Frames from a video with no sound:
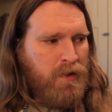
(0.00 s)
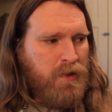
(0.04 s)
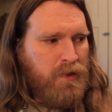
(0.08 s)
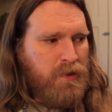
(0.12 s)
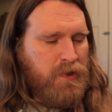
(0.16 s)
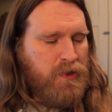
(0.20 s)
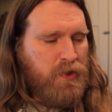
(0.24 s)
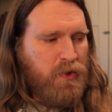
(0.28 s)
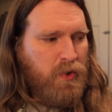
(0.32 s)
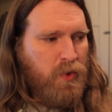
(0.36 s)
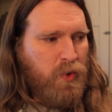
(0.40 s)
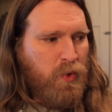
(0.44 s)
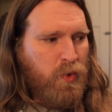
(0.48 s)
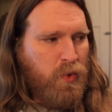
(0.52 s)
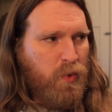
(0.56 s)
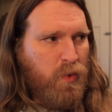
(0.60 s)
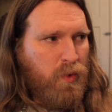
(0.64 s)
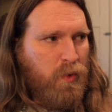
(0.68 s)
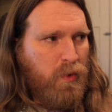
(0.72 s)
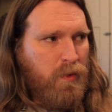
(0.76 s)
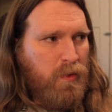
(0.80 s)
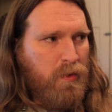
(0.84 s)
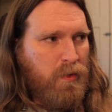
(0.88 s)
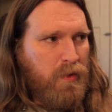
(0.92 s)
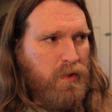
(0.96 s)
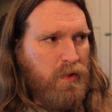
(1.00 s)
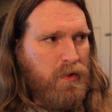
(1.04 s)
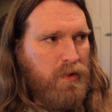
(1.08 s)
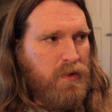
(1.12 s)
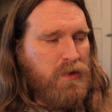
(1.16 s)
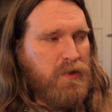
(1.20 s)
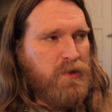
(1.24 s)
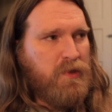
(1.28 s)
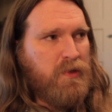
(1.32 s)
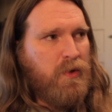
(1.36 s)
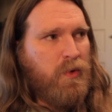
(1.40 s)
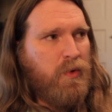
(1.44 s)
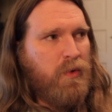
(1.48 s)
So
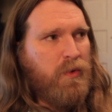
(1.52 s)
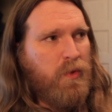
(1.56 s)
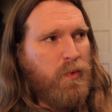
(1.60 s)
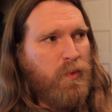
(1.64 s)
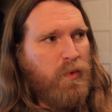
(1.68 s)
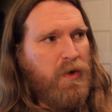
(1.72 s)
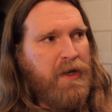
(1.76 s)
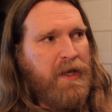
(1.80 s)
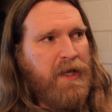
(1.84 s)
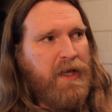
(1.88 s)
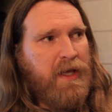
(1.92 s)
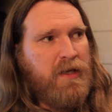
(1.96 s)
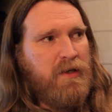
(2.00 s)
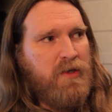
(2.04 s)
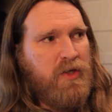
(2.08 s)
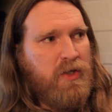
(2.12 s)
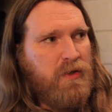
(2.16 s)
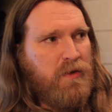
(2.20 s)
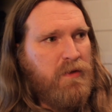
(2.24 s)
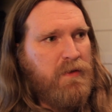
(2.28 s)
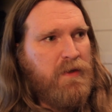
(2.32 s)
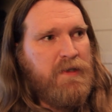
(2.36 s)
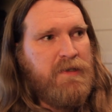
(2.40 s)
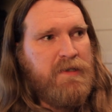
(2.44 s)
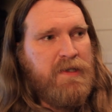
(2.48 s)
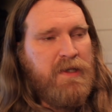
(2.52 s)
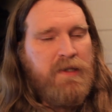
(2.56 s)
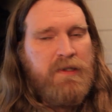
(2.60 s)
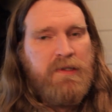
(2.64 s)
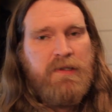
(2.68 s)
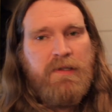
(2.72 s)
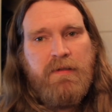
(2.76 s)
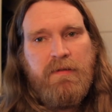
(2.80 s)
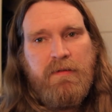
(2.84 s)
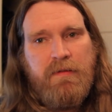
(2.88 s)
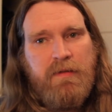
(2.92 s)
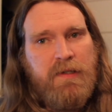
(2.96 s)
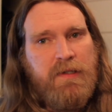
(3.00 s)
on the one hand, this
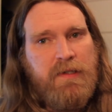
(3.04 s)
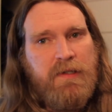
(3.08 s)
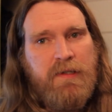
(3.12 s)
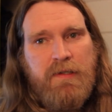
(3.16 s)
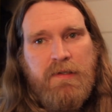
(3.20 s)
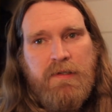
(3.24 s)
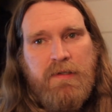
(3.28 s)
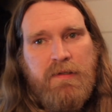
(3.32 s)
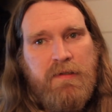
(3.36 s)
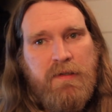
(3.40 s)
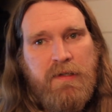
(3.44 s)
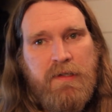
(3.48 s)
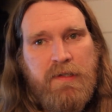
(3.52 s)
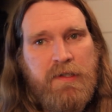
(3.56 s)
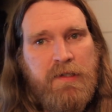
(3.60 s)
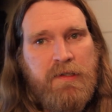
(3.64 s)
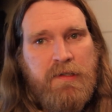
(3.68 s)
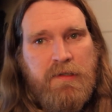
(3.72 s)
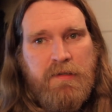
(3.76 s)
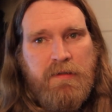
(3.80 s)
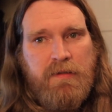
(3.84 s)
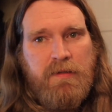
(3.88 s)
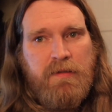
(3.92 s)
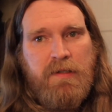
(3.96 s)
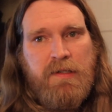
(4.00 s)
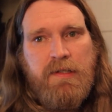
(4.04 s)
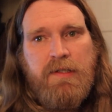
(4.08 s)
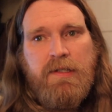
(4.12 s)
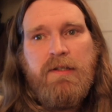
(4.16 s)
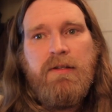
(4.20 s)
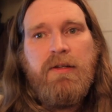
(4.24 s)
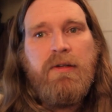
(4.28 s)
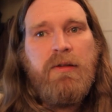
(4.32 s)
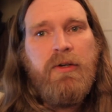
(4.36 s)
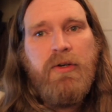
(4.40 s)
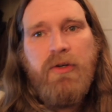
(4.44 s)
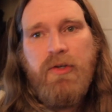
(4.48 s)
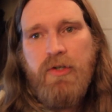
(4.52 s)
is
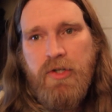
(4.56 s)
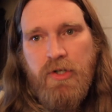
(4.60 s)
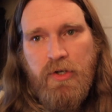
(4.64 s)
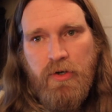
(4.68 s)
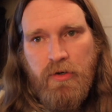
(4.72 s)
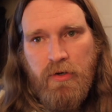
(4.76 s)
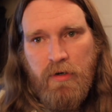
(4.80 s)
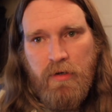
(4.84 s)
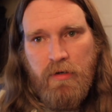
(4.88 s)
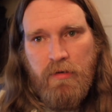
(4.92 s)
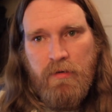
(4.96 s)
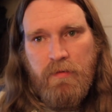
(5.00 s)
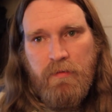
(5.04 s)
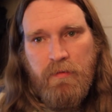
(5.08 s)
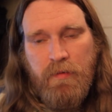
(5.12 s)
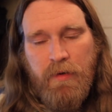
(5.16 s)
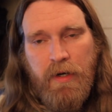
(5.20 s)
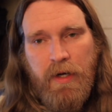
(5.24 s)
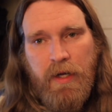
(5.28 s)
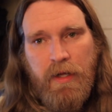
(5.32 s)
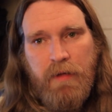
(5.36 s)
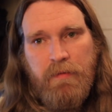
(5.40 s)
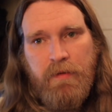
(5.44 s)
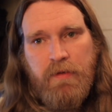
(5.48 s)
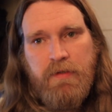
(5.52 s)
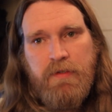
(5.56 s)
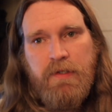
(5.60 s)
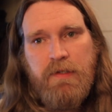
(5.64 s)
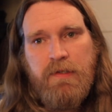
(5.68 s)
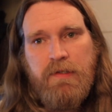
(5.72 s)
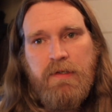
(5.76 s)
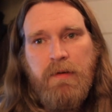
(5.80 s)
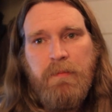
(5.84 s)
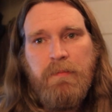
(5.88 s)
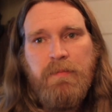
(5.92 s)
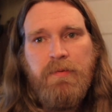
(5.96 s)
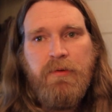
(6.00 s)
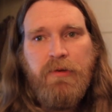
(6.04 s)
delusional, right? This
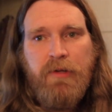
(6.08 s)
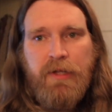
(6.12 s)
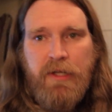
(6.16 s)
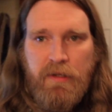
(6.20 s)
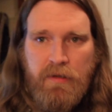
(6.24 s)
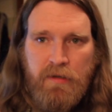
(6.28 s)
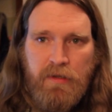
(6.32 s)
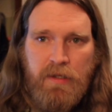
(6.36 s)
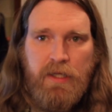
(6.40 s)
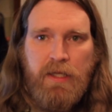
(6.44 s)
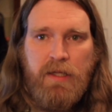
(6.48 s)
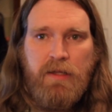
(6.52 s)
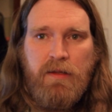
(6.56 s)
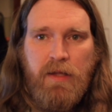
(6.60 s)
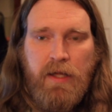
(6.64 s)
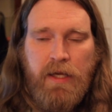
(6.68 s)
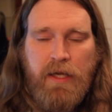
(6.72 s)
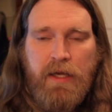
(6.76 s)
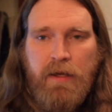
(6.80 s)
is completely